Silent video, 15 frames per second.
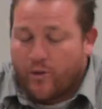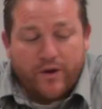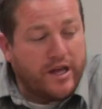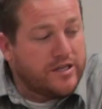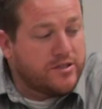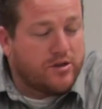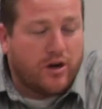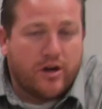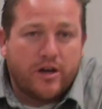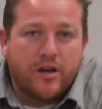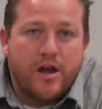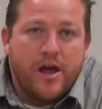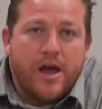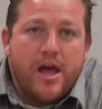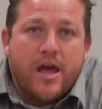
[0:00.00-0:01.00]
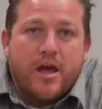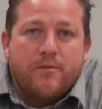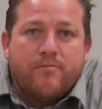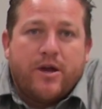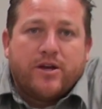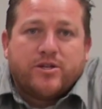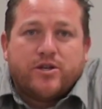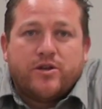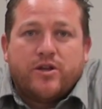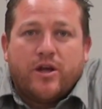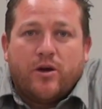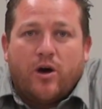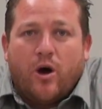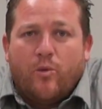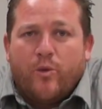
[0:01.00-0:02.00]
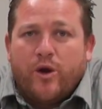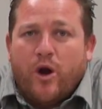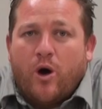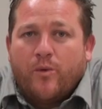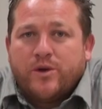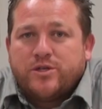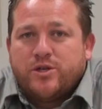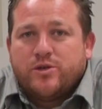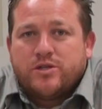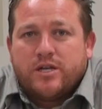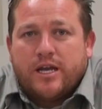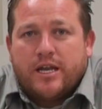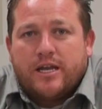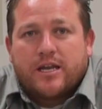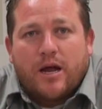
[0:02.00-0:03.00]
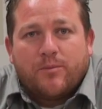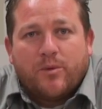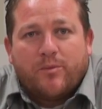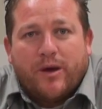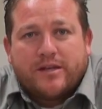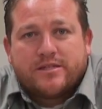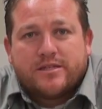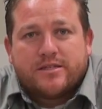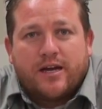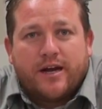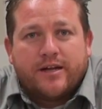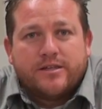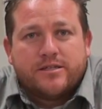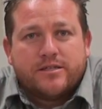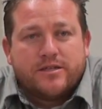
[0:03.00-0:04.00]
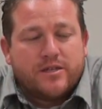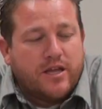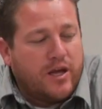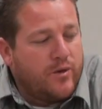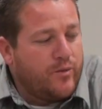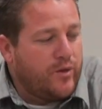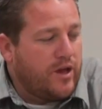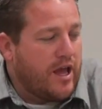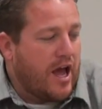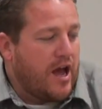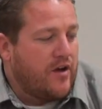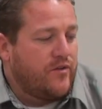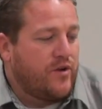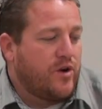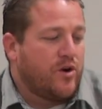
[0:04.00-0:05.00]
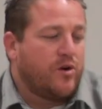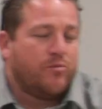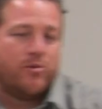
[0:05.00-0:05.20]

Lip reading: we get started, make sure that when always using any type of pesticides that we have your